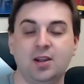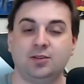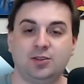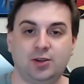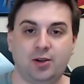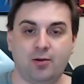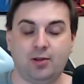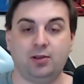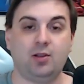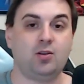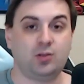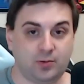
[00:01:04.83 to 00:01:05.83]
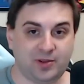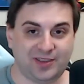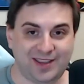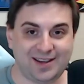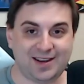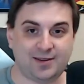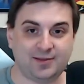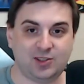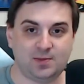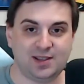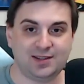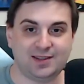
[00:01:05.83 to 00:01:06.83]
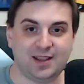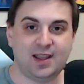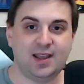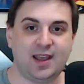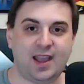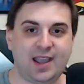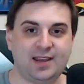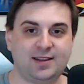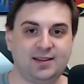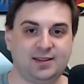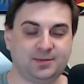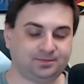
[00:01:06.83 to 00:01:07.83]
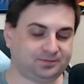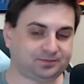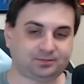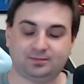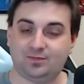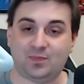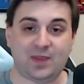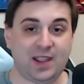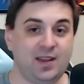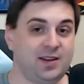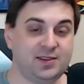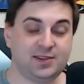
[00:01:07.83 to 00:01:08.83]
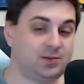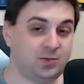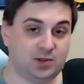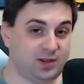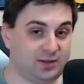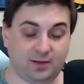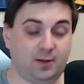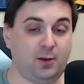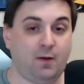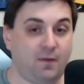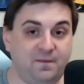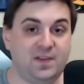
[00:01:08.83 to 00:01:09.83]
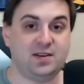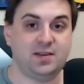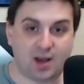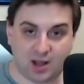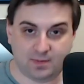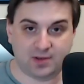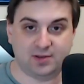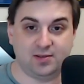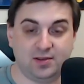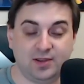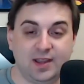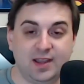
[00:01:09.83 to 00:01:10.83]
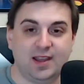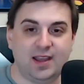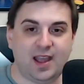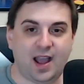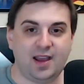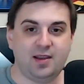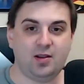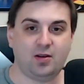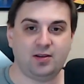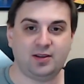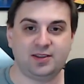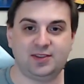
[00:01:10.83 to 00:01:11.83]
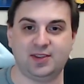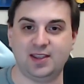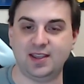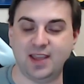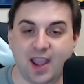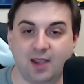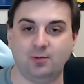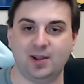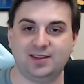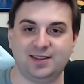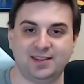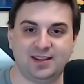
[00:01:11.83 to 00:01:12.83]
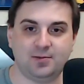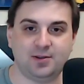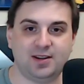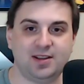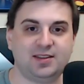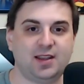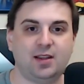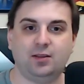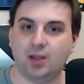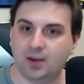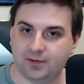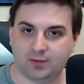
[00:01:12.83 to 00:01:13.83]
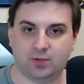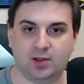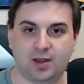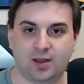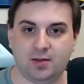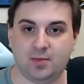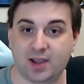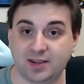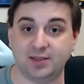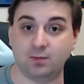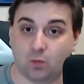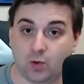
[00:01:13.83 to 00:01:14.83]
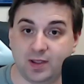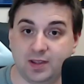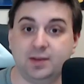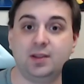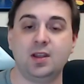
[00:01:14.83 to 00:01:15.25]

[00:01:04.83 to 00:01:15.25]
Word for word: to go along with the announcement, and it is phenomenal. I honestly can't wait to see what it is. I loved um, I S O M one.